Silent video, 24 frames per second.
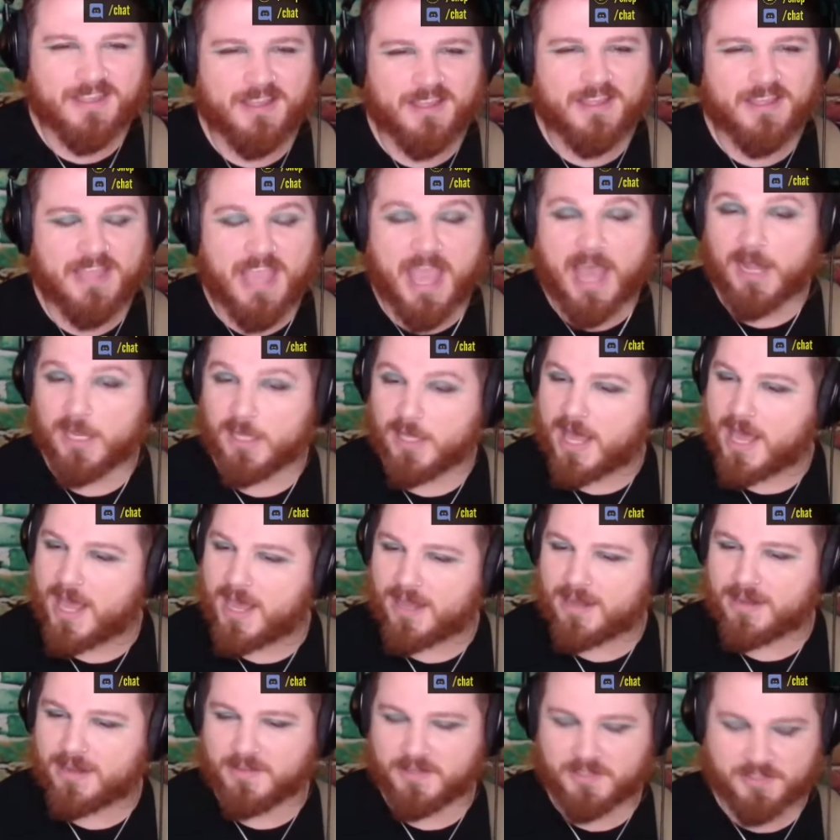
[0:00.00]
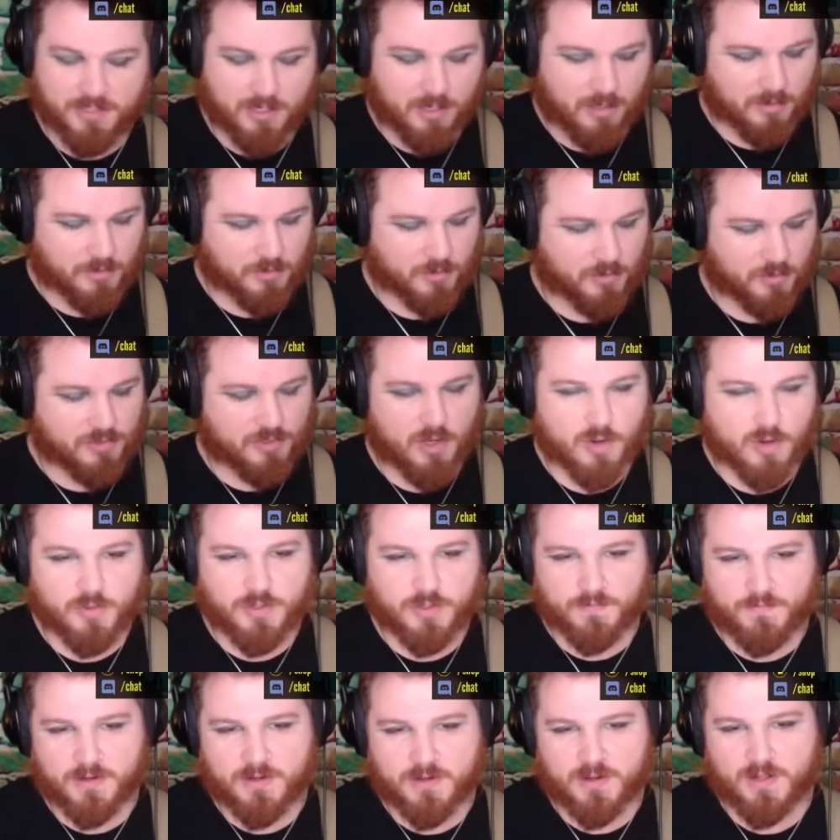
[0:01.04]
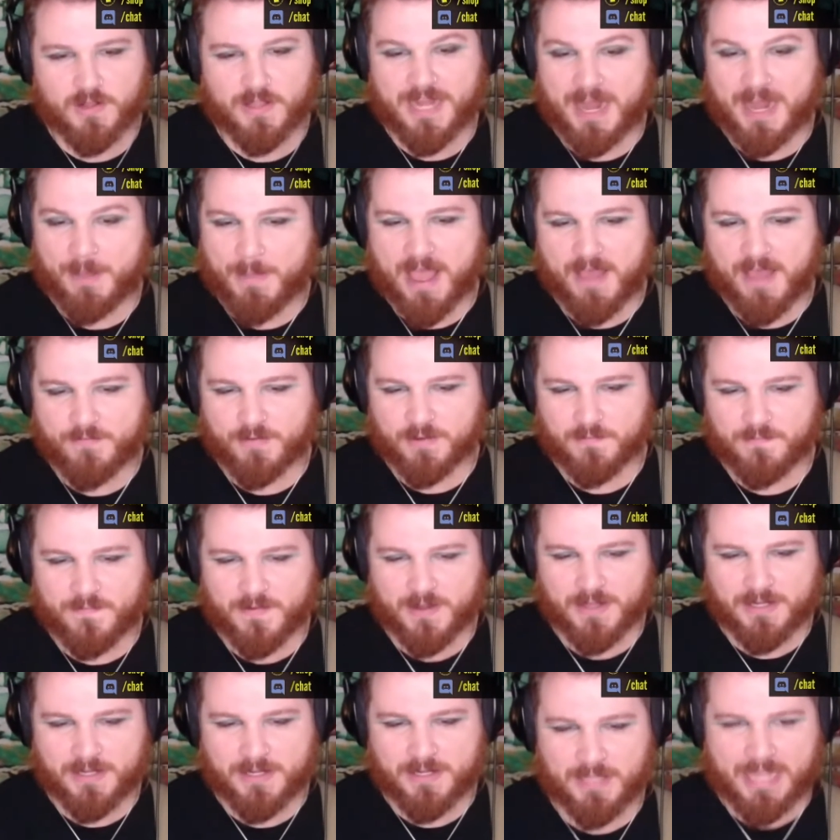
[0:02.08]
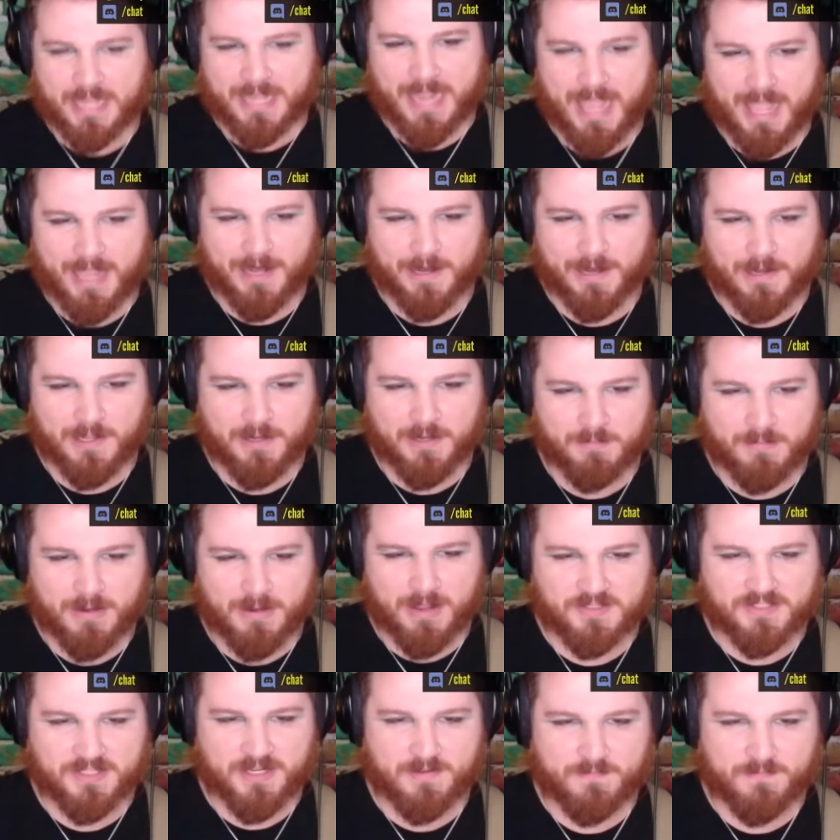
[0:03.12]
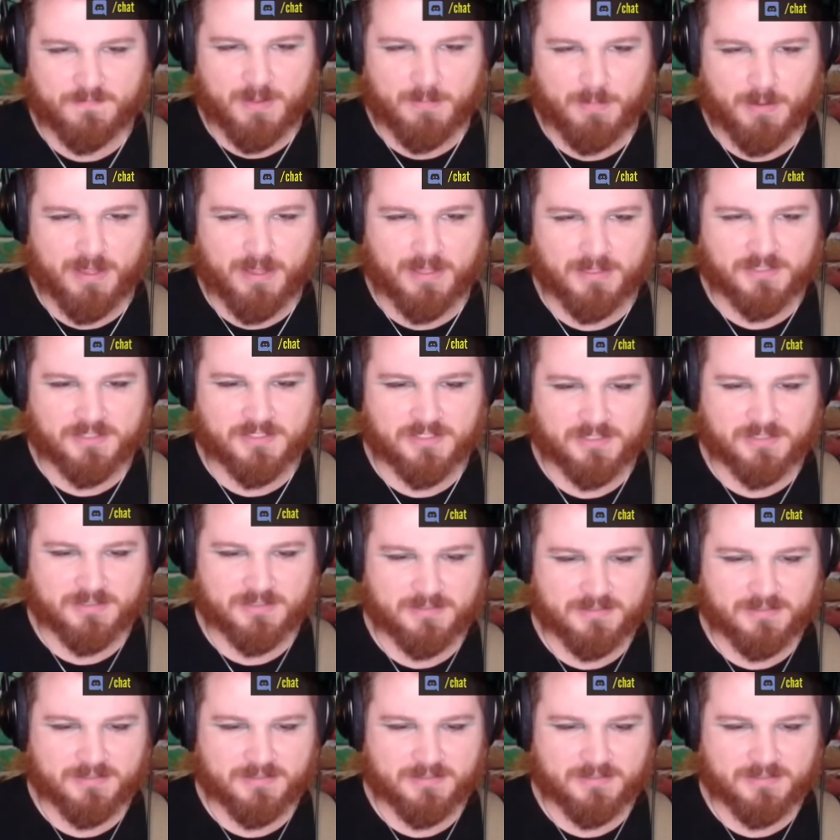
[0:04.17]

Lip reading: Yeah, a lot of these songs are so difficult, and I'm having fun like hanging on by the seat of my pants.